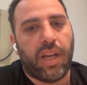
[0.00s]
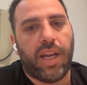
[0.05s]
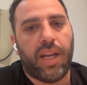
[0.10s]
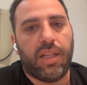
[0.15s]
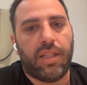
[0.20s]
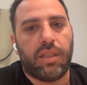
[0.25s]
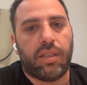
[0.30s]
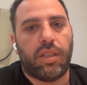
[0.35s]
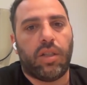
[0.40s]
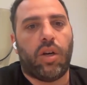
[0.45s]

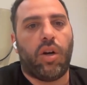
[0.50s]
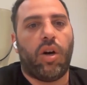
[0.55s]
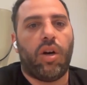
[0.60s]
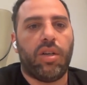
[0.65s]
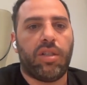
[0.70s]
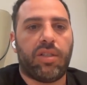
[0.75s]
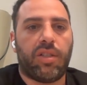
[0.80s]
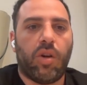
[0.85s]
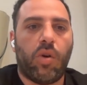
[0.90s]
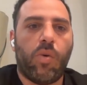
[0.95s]
And
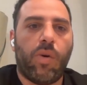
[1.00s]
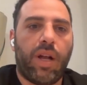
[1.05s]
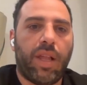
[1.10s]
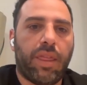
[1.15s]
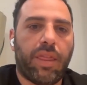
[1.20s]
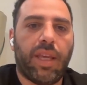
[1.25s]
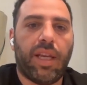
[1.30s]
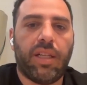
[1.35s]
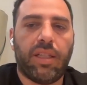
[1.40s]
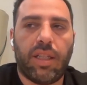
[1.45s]
also
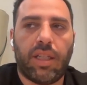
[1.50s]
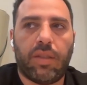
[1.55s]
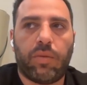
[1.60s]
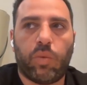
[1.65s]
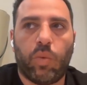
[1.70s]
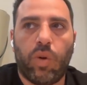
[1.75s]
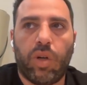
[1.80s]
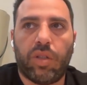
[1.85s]
one thing that